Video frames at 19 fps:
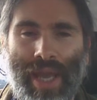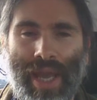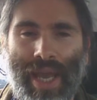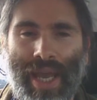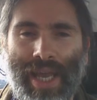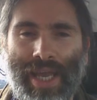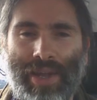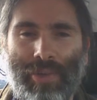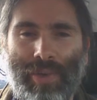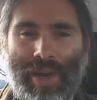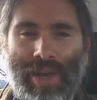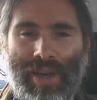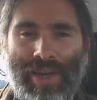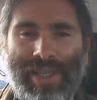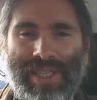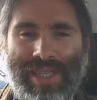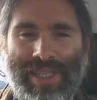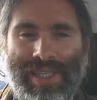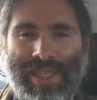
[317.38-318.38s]
And I would
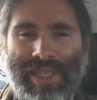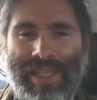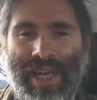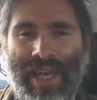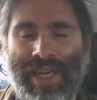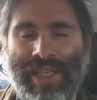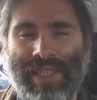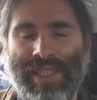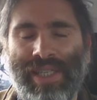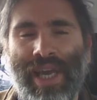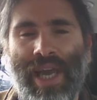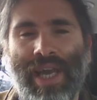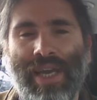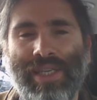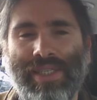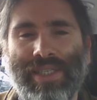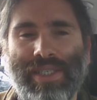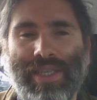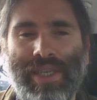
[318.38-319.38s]
like to suggest
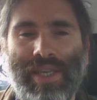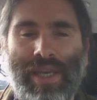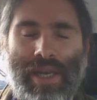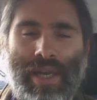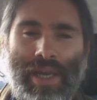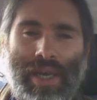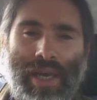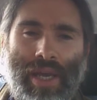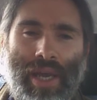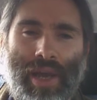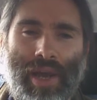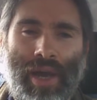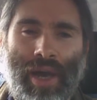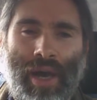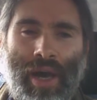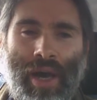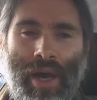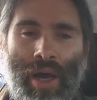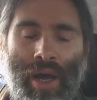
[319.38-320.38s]
that
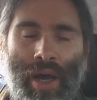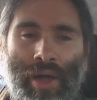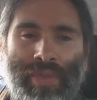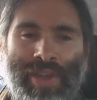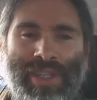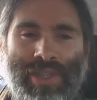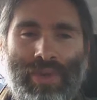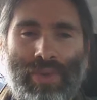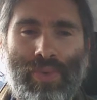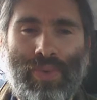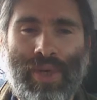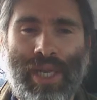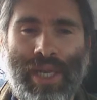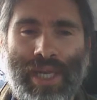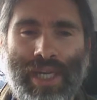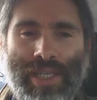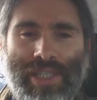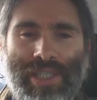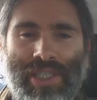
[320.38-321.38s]
uh, this all
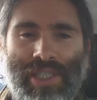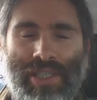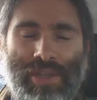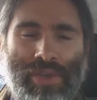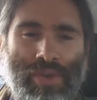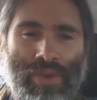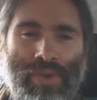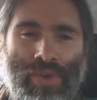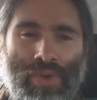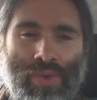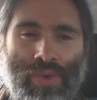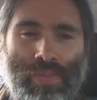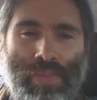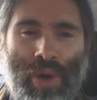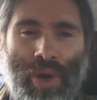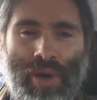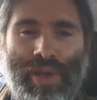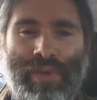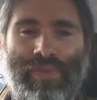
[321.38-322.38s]
links to
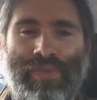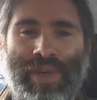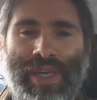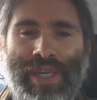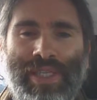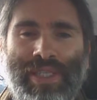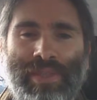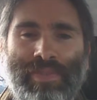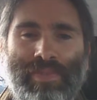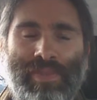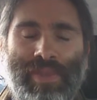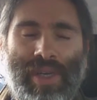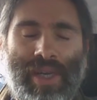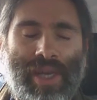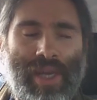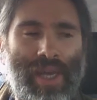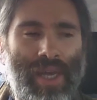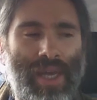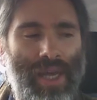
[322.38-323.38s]
polytheism
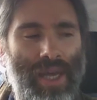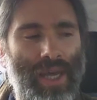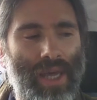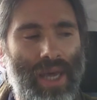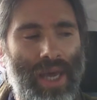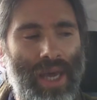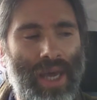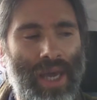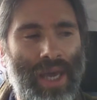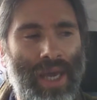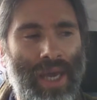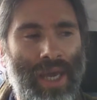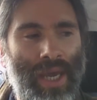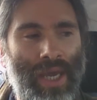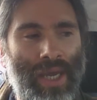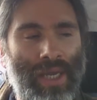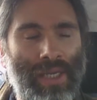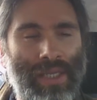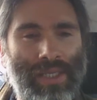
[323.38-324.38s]

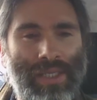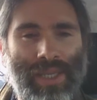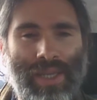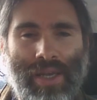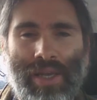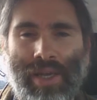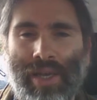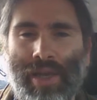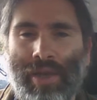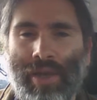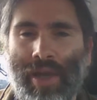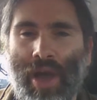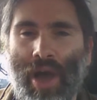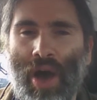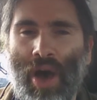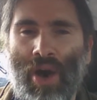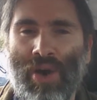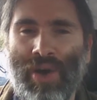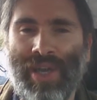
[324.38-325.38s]
and
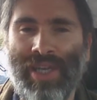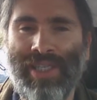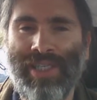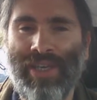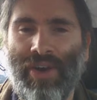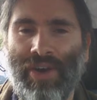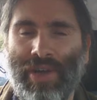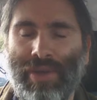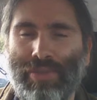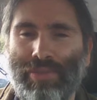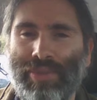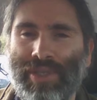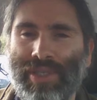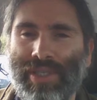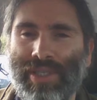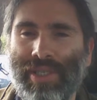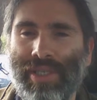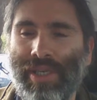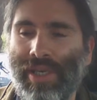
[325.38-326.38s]

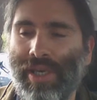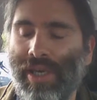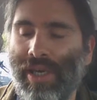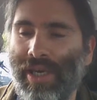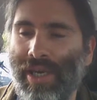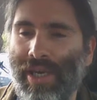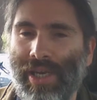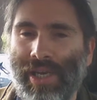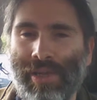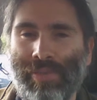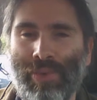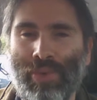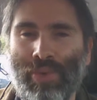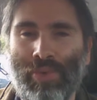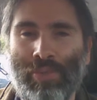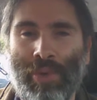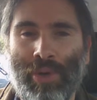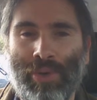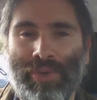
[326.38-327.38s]
archetypes in a
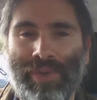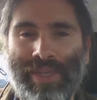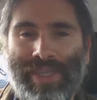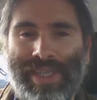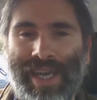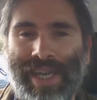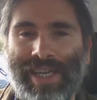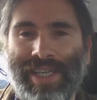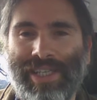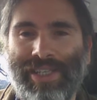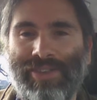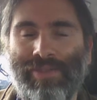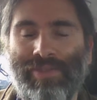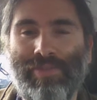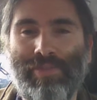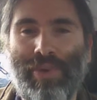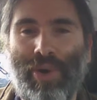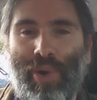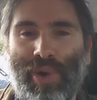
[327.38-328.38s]
more modern sense
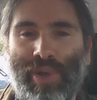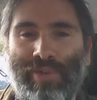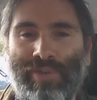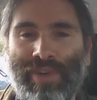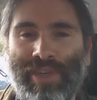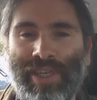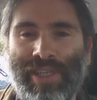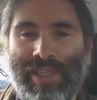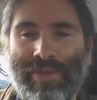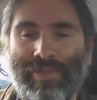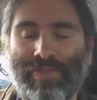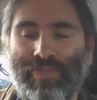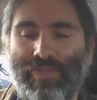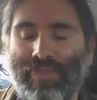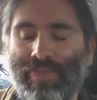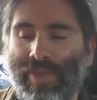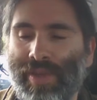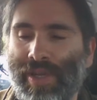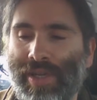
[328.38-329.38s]
of polytheism.
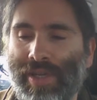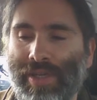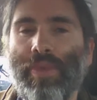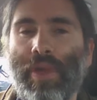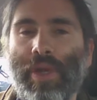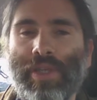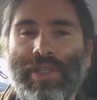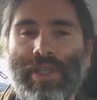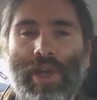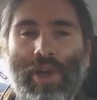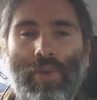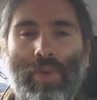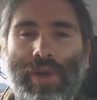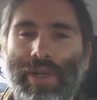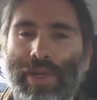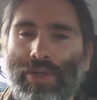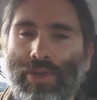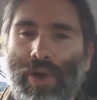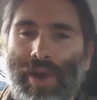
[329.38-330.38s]
And so
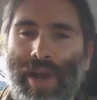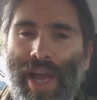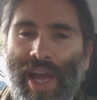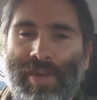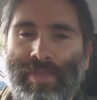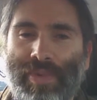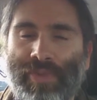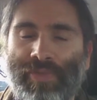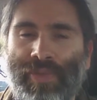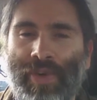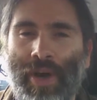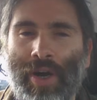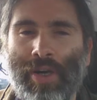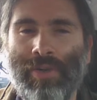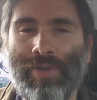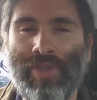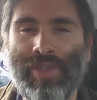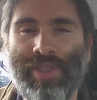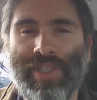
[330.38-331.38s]
when you're trying to
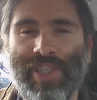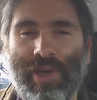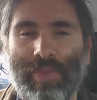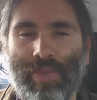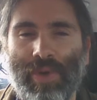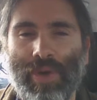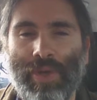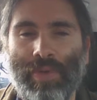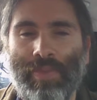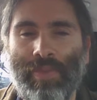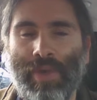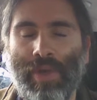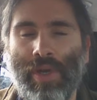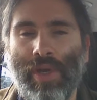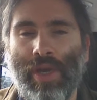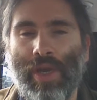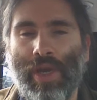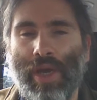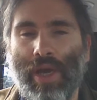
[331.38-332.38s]
empathise with someone,
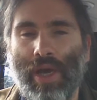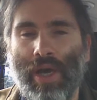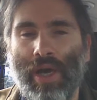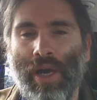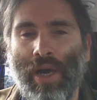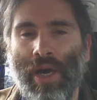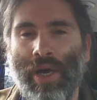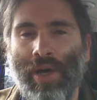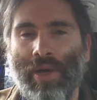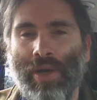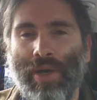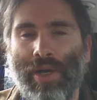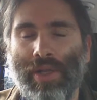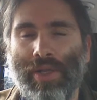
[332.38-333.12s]
uh,